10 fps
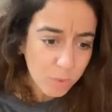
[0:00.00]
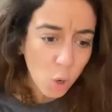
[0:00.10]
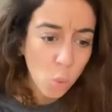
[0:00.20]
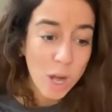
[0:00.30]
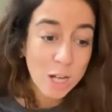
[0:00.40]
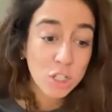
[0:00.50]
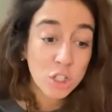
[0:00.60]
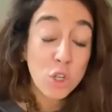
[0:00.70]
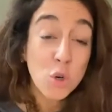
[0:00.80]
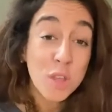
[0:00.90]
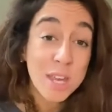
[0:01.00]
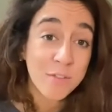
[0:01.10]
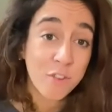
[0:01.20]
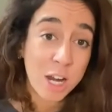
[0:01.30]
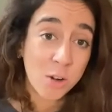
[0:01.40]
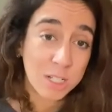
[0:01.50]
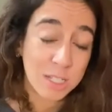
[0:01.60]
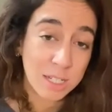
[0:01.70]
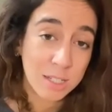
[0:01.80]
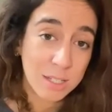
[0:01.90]
Wear soothing
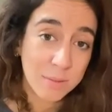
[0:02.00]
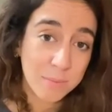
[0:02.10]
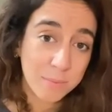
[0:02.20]
fragrances.